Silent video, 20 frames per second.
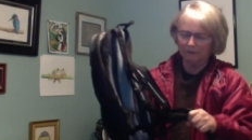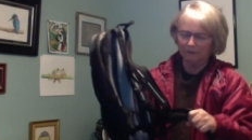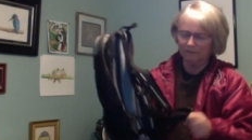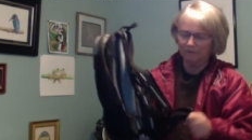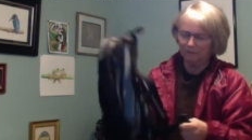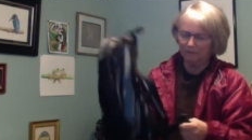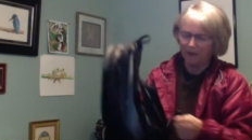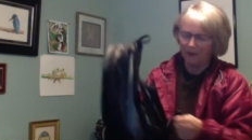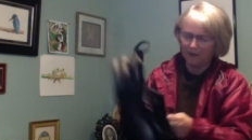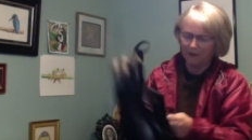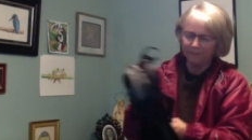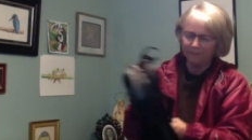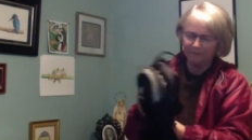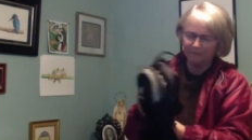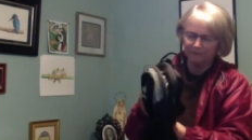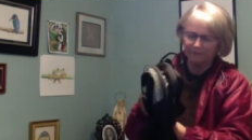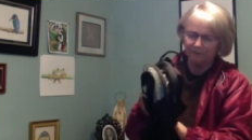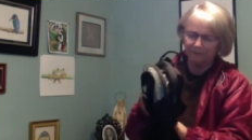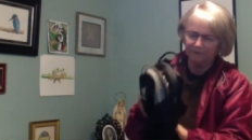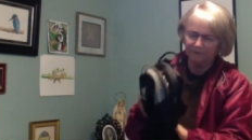straps
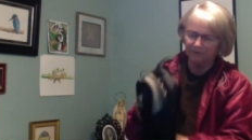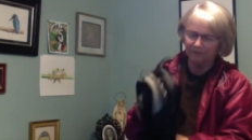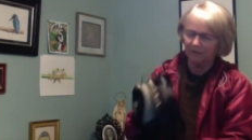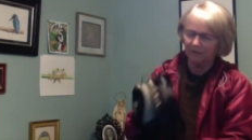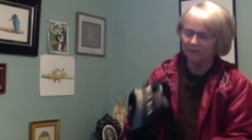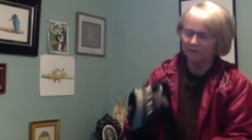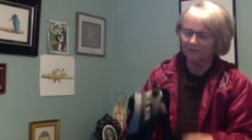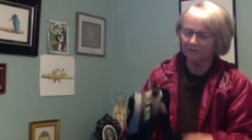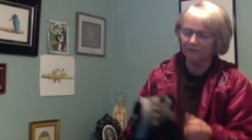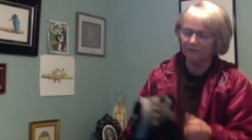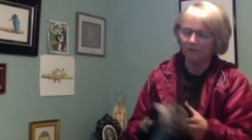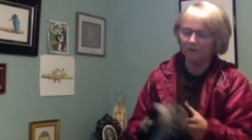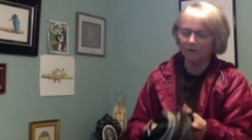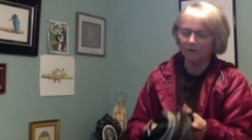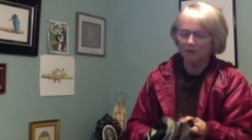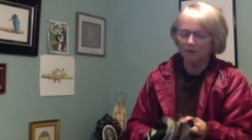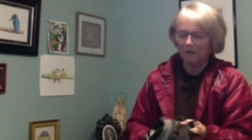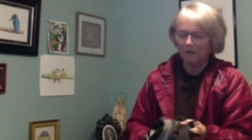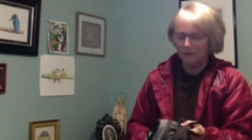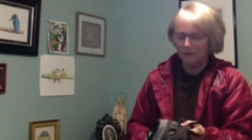so it's not so
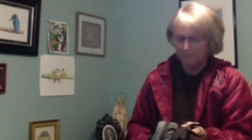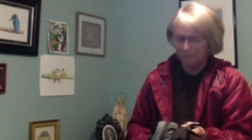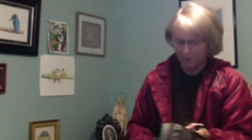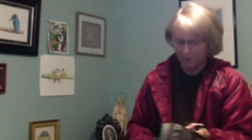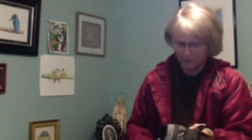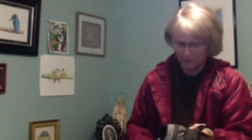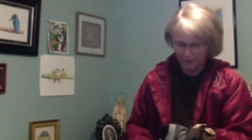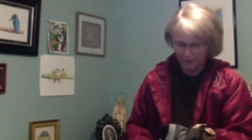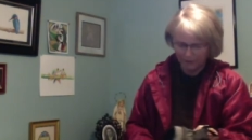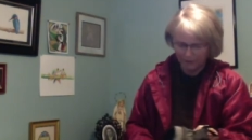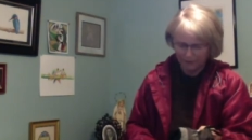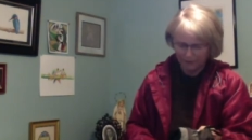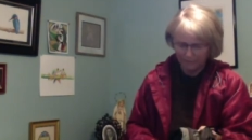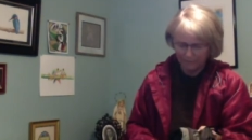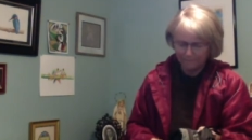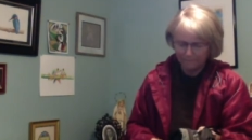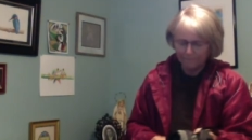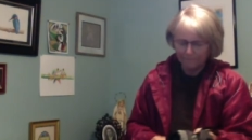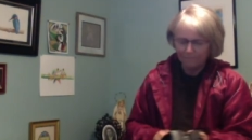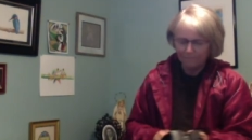bulky.
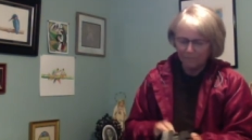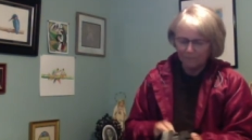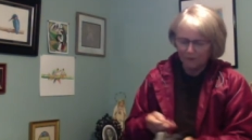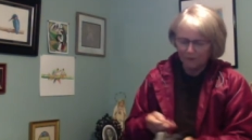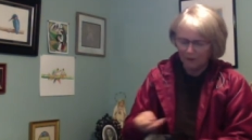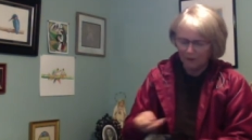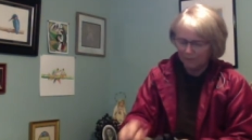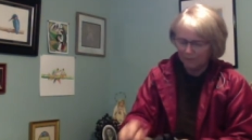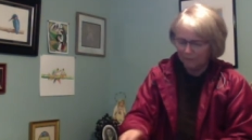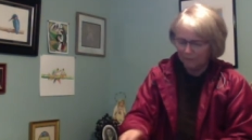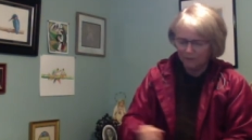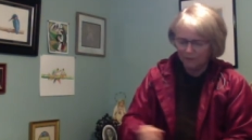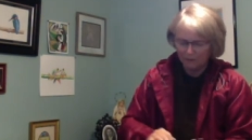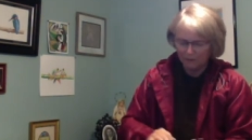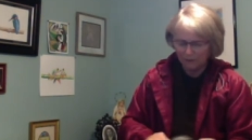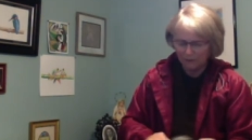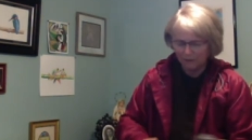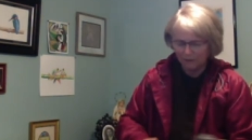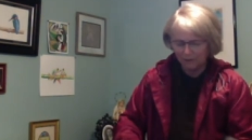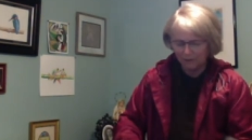Um,
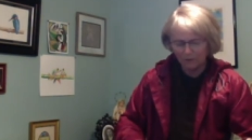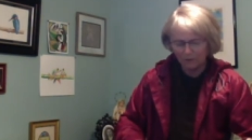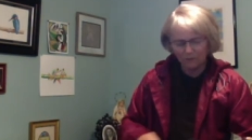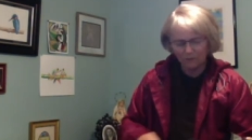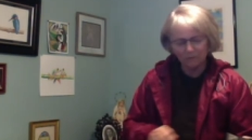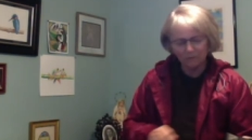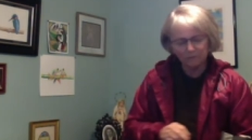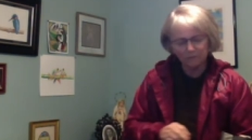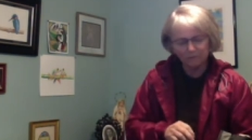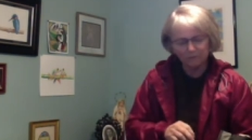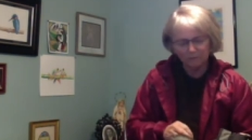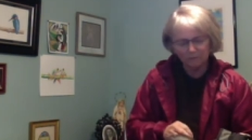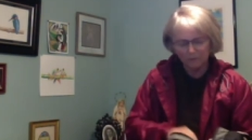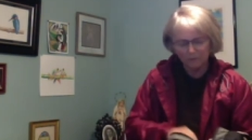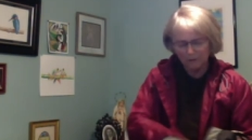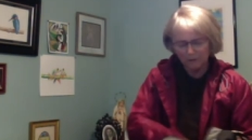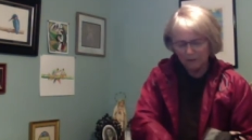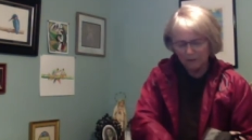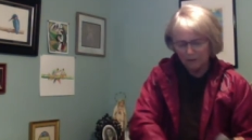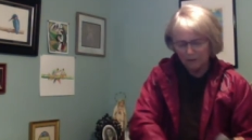in here,
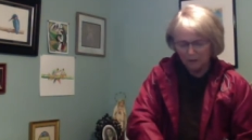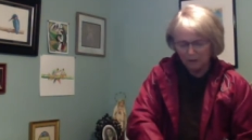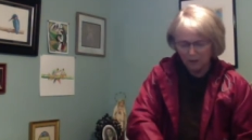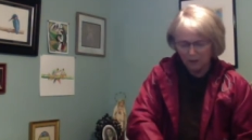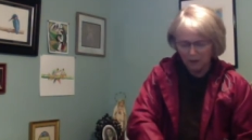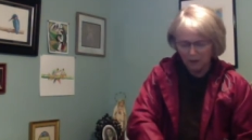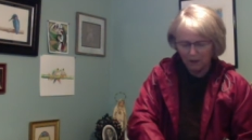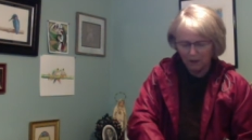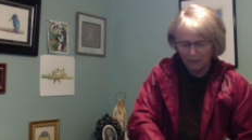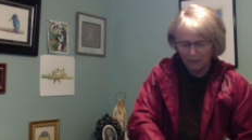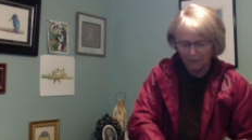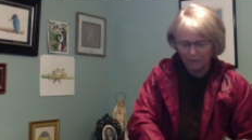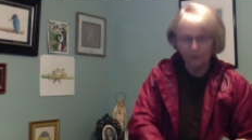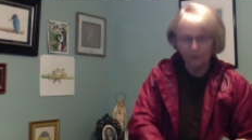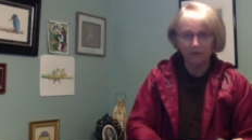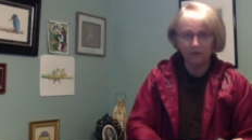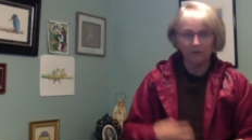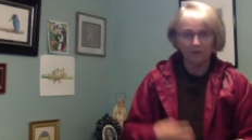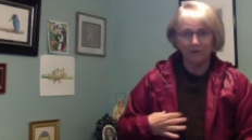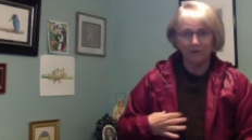I'll
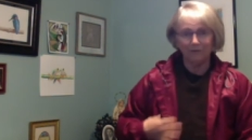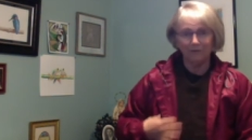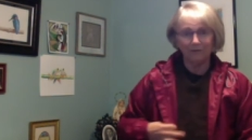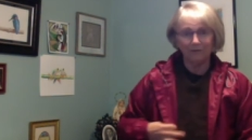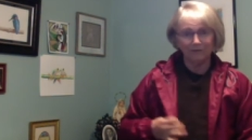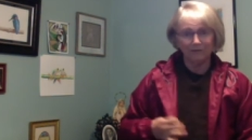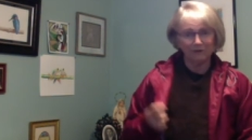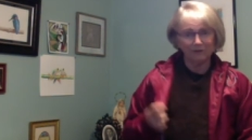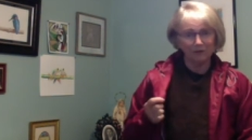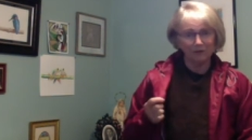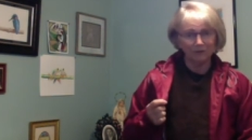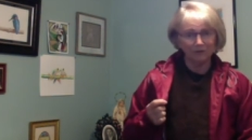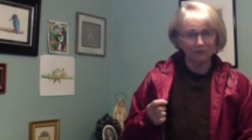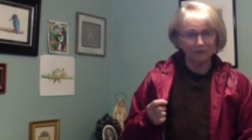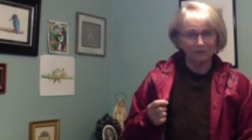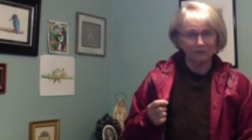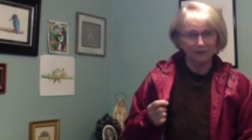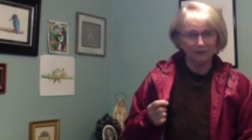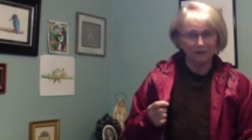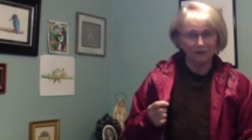put any of these clothes
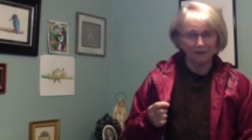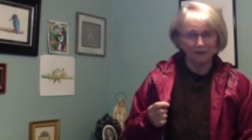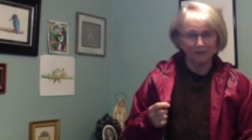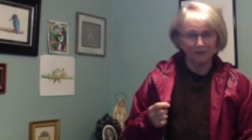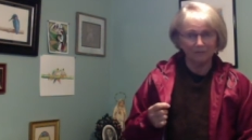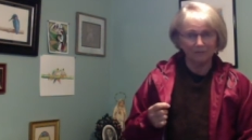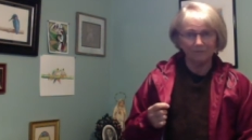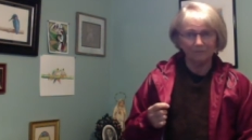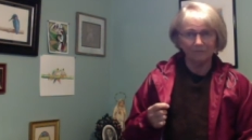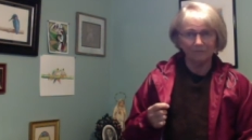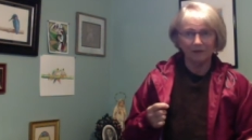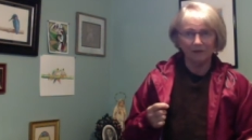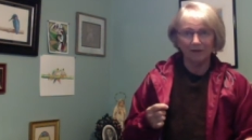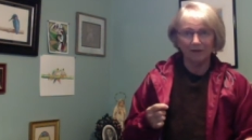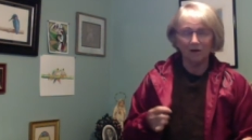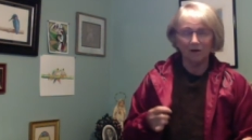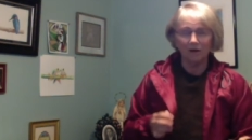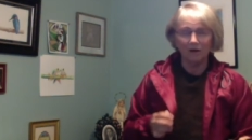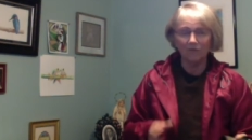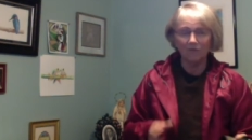that I
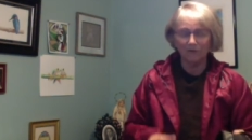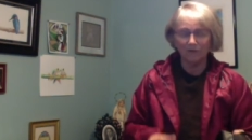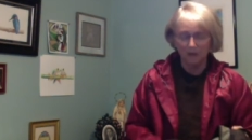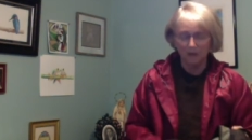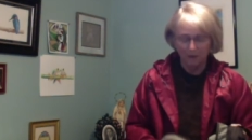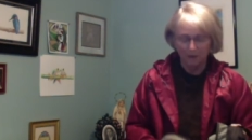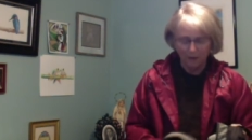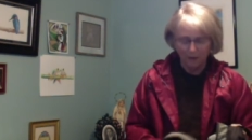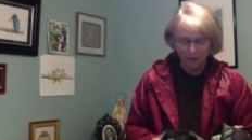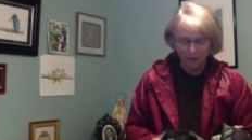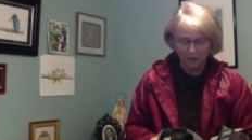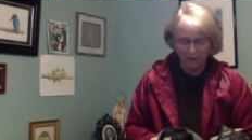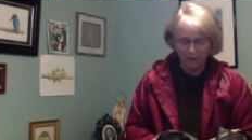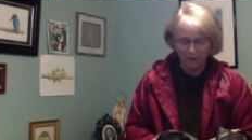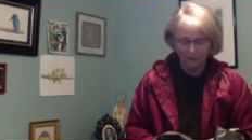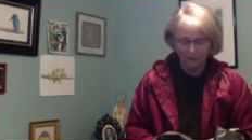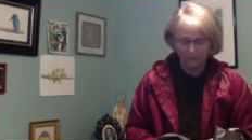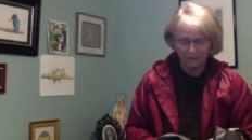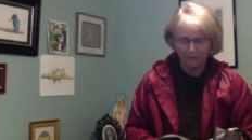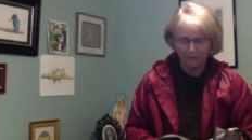take off. I
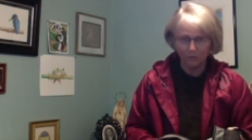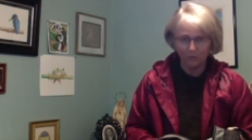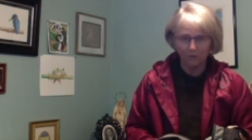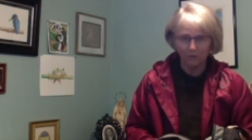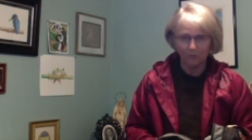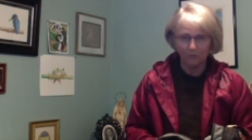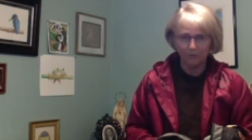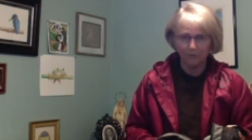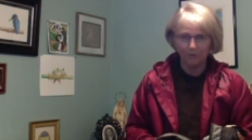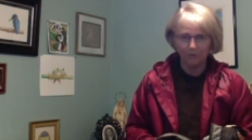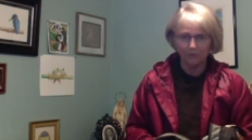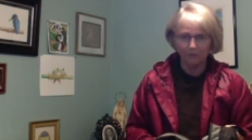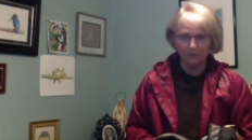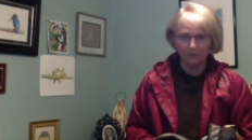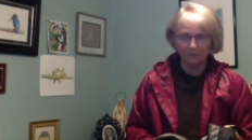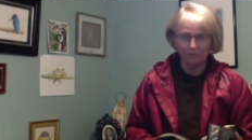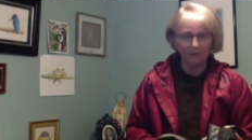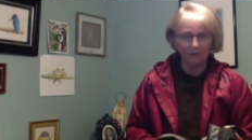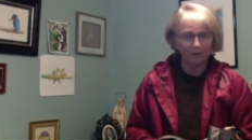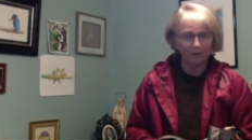also will put
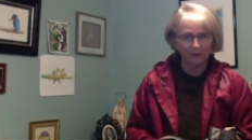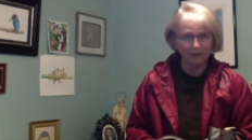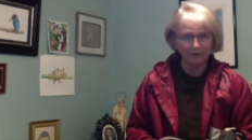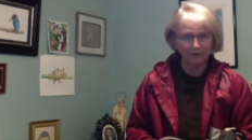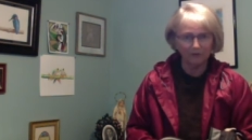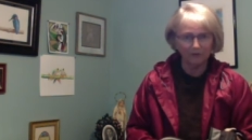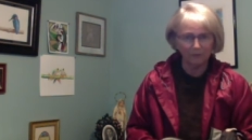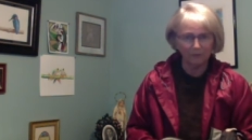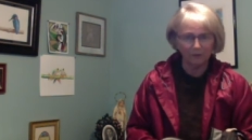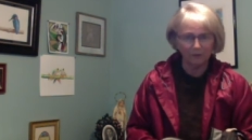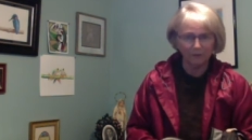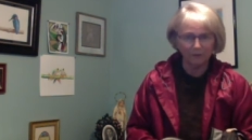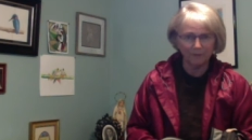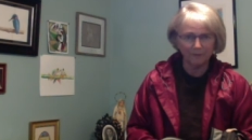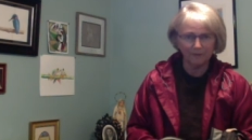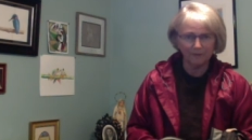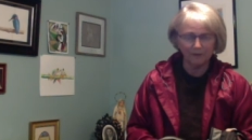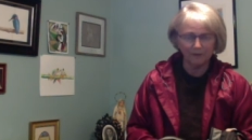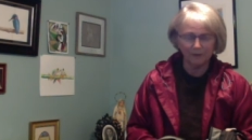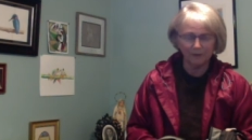my lunch
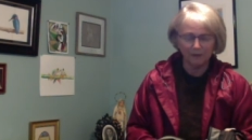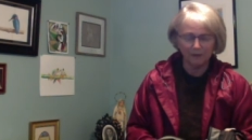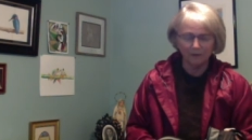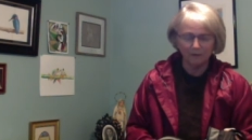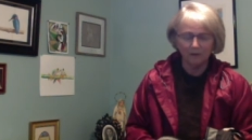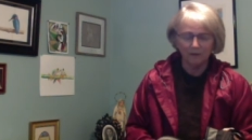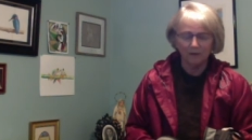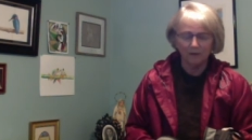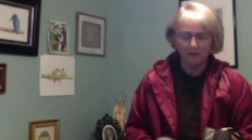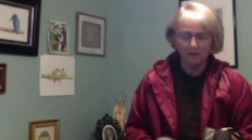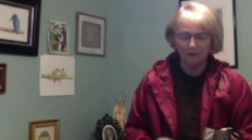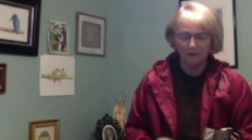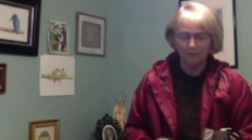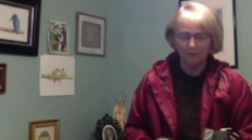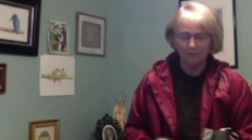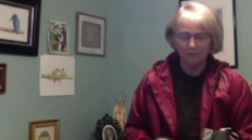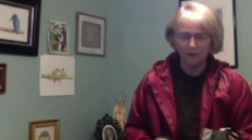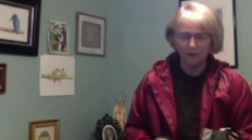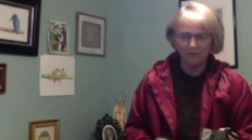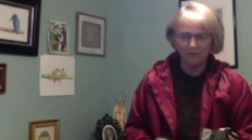probably.
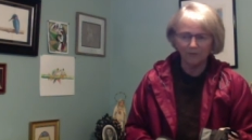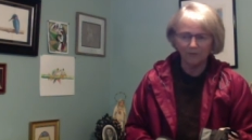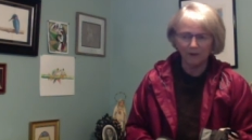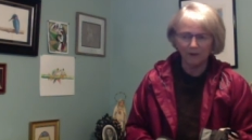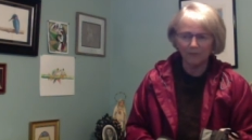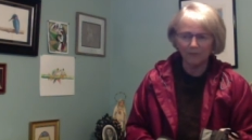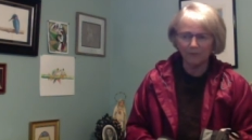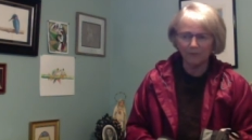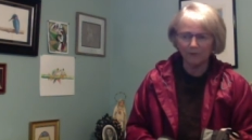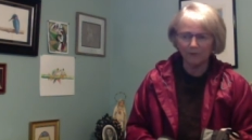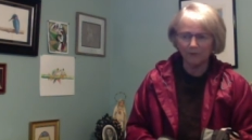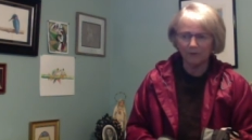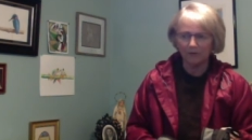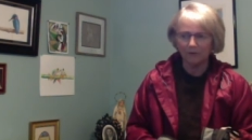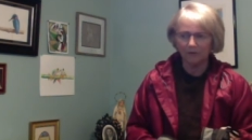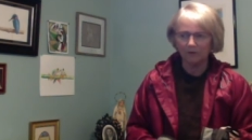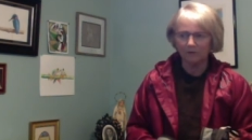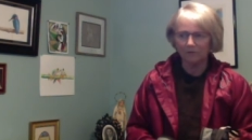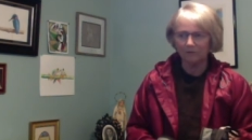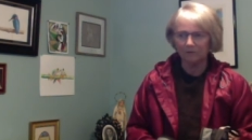Um, I try to book
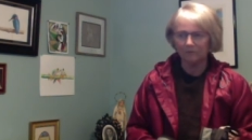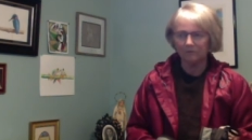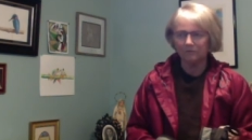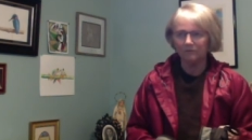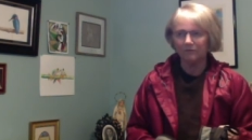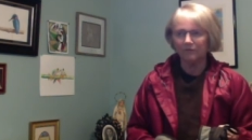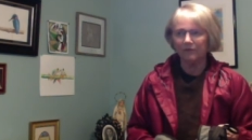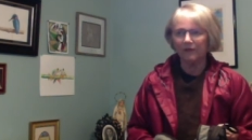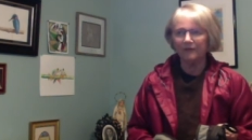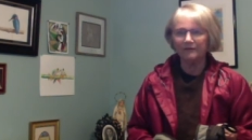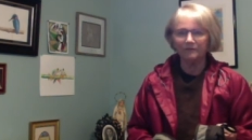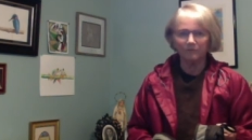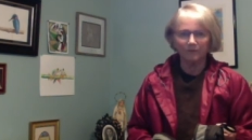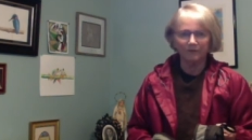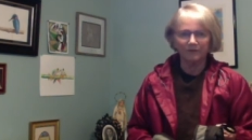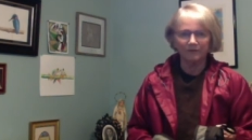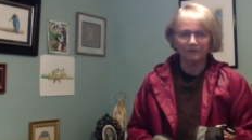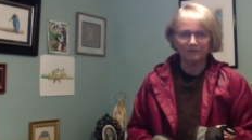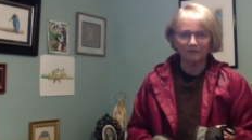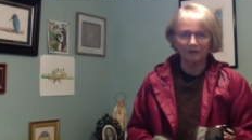flights
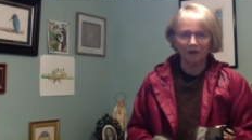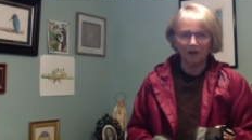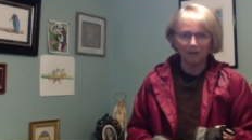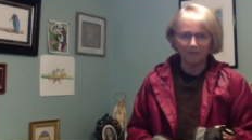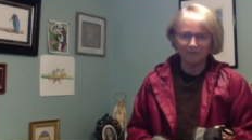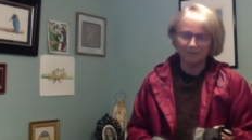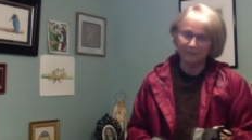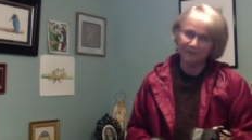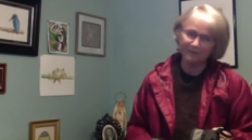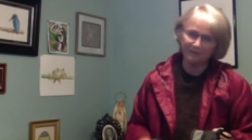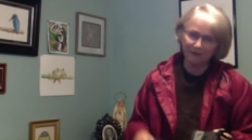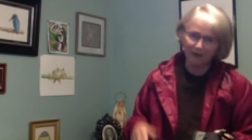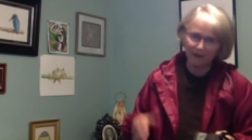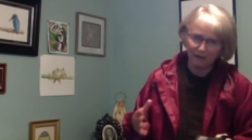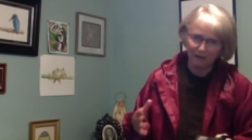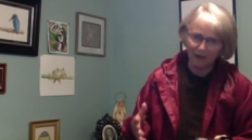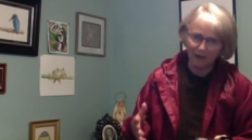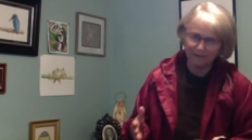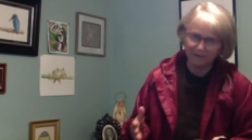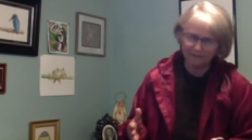with stops because I like